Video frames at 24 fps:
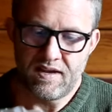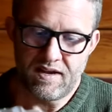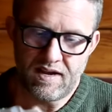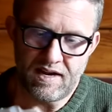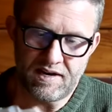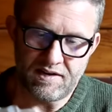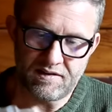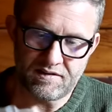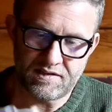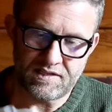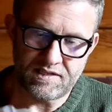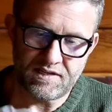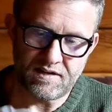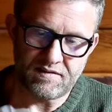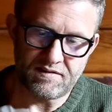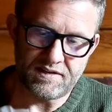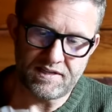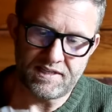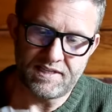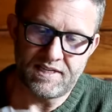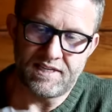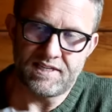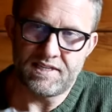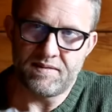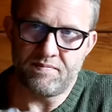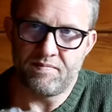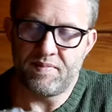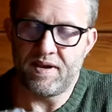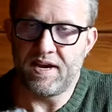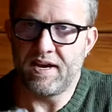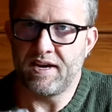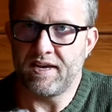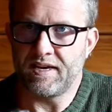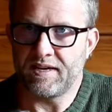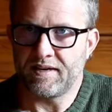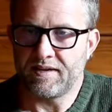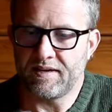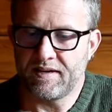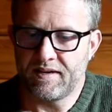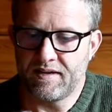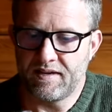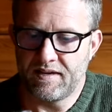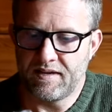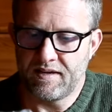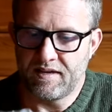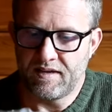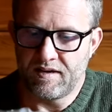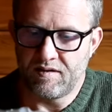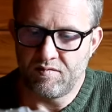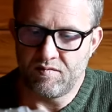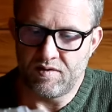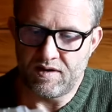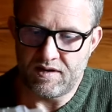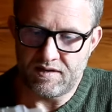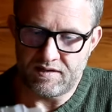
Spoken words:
and you'll start to see some pinning where